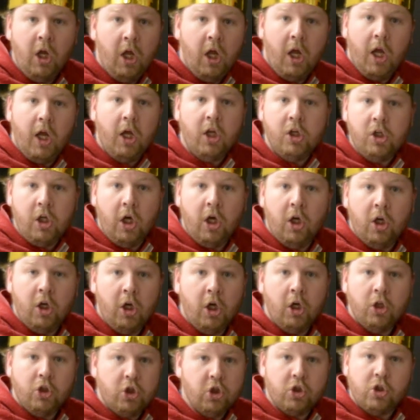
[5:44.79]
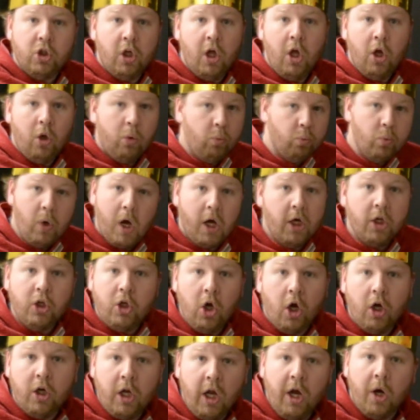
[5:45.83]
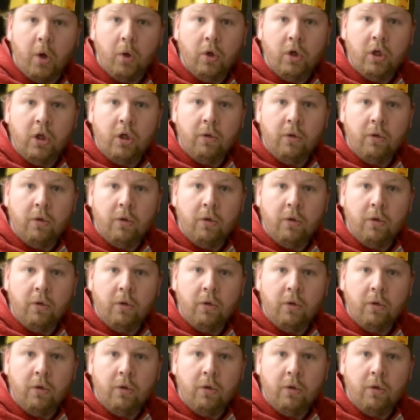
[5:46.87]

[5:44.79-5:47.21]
and just ride it on out.